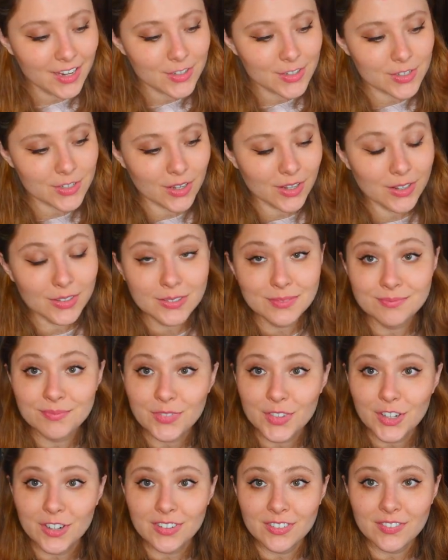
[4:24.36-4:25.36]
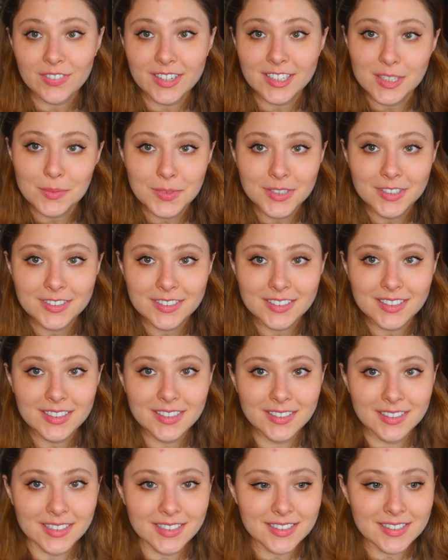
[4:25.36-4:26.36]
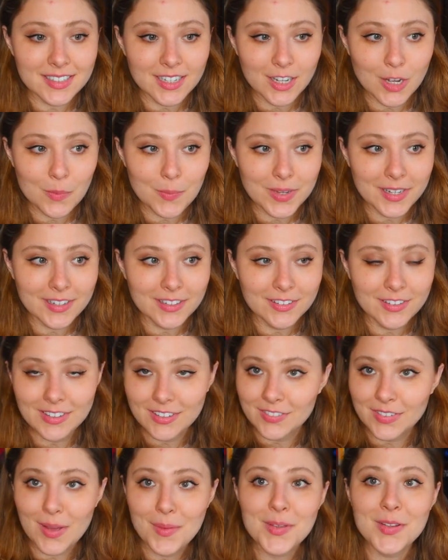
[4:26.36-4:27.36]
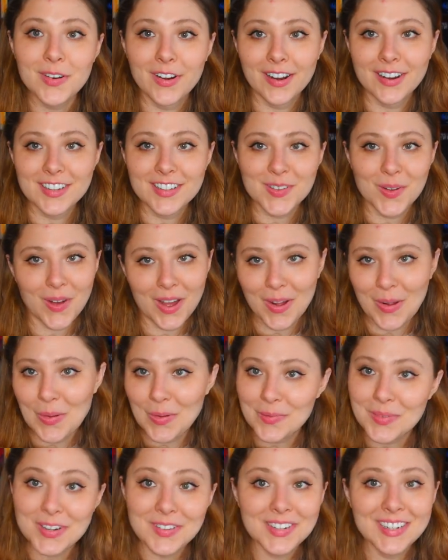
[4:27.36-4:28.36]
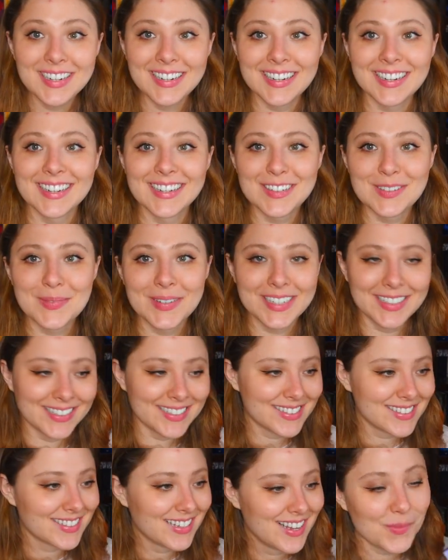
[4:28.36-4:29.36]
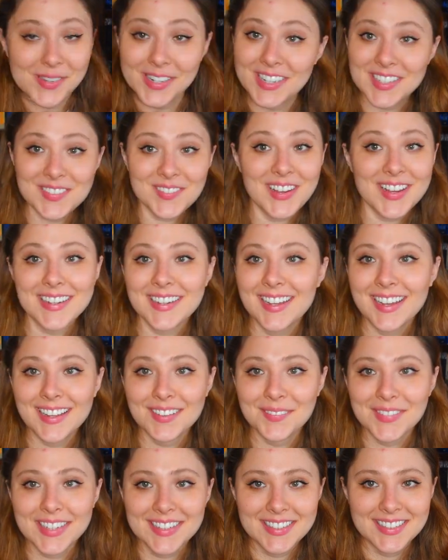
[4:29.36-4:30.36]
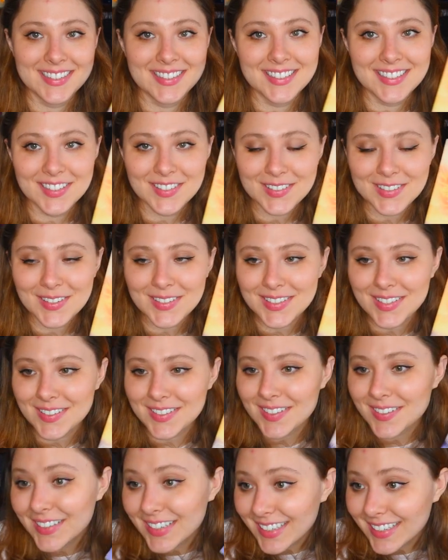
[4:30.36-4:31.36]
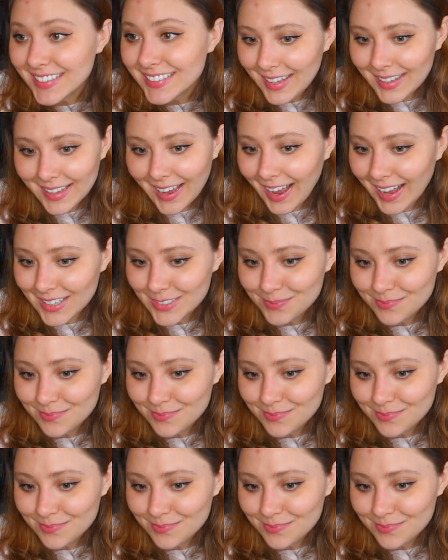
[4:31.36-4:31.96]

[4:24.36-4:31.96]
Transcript: So third and final book is up in February, so I will be reading it because because why not? Because this is so so so so good. Yeah,